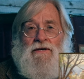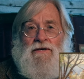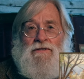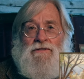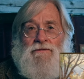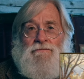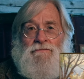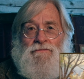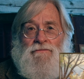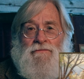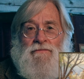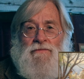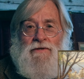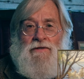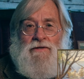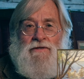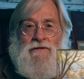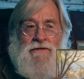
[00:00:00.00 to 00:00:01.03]
as a,
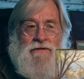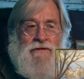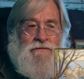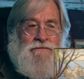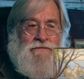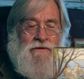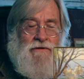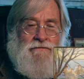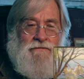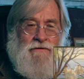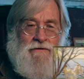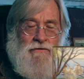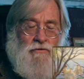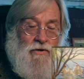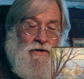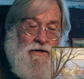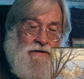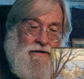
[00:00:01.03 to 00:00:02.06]
uh, a, a
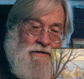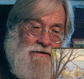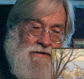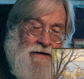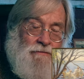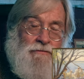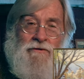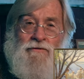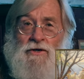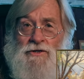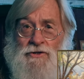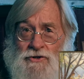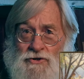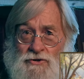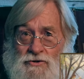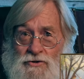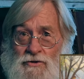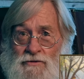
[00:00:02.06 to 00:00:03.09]
well an example of what to
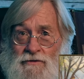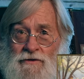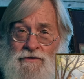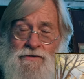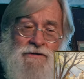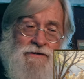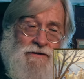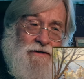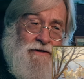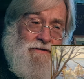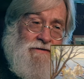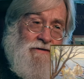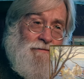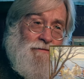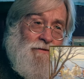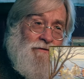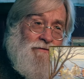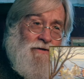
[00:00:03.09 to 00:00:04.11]
do or is this an
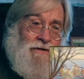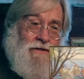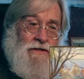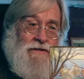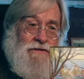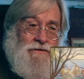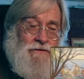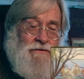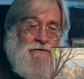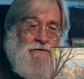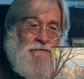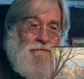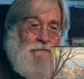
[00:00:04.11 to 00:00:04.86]
example of what not to do.